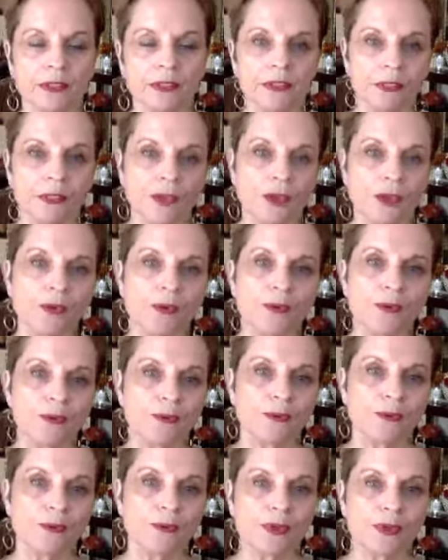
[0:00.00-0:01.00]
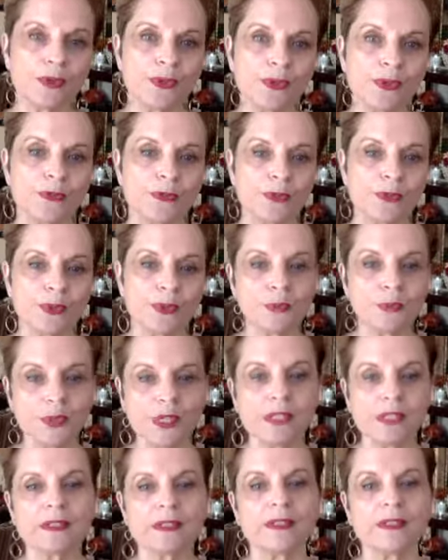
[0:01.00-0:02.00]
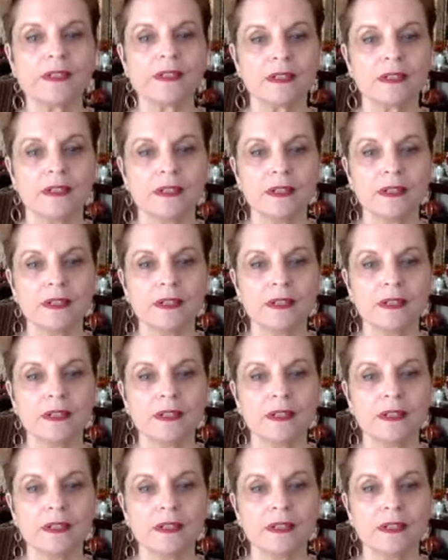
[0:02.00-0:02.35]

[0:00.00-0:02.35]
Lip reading: the risk